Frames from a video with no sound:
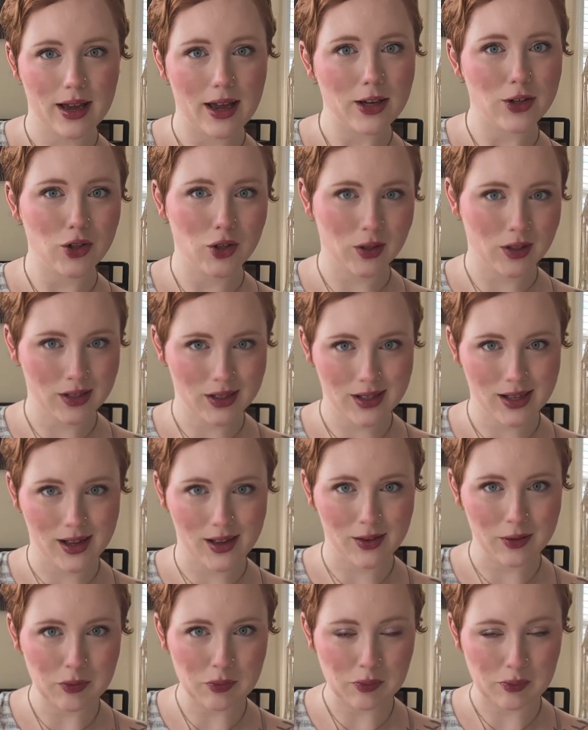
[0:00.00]
as you can
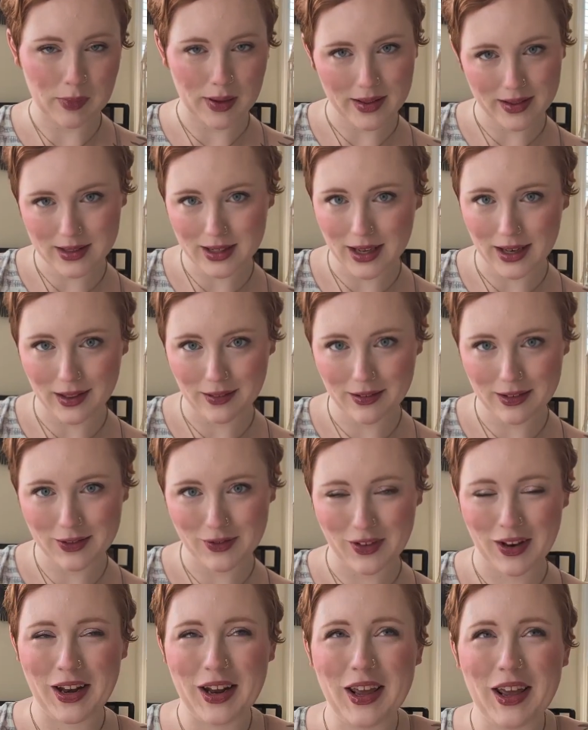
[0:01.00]
tell by the title of this
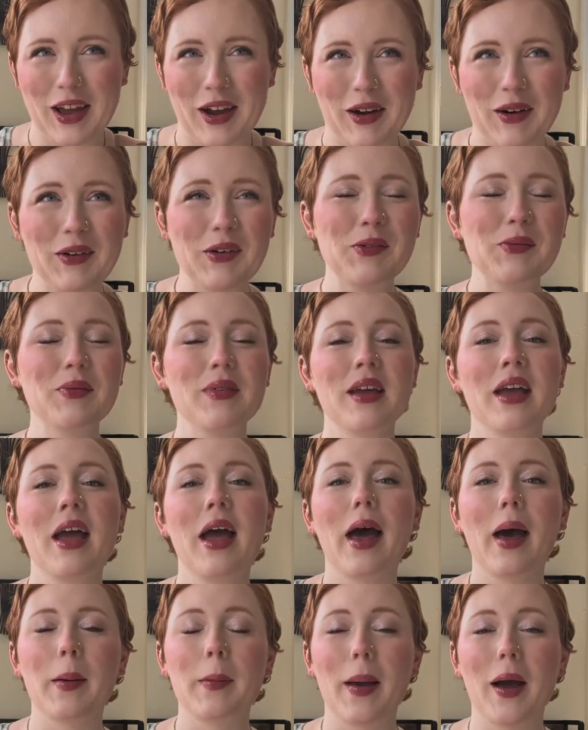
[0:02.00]
video,
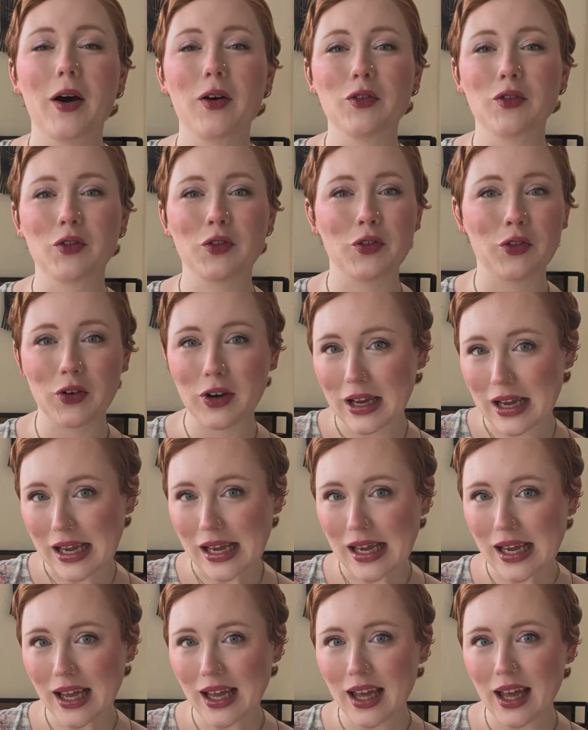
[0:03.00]
about
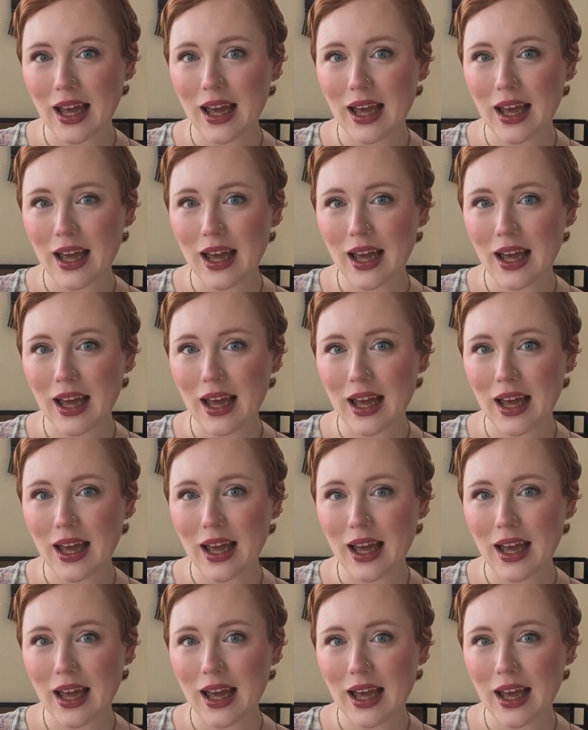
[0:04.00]
free